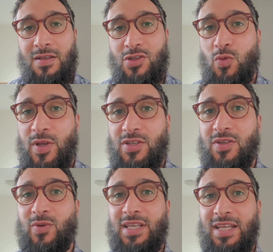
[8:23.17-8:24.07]
So we,
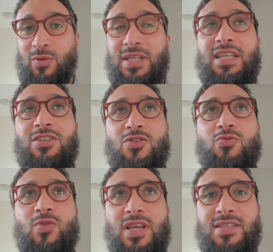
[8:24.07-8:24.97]
should, we, we need to
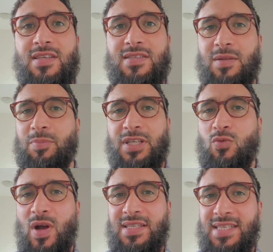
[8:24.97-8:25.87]
really seize that. But
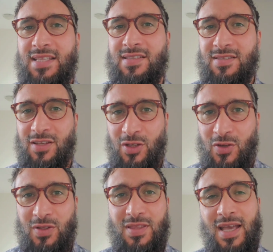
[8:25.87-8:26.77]
in what sense is it
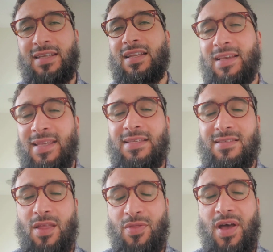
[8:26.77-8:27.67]
good than at
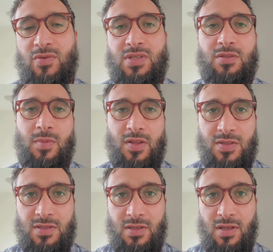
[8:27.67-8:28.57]
least a thousand
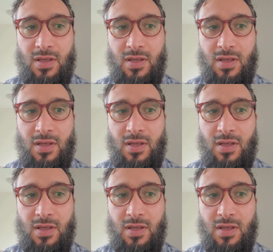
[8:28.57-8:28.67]
months?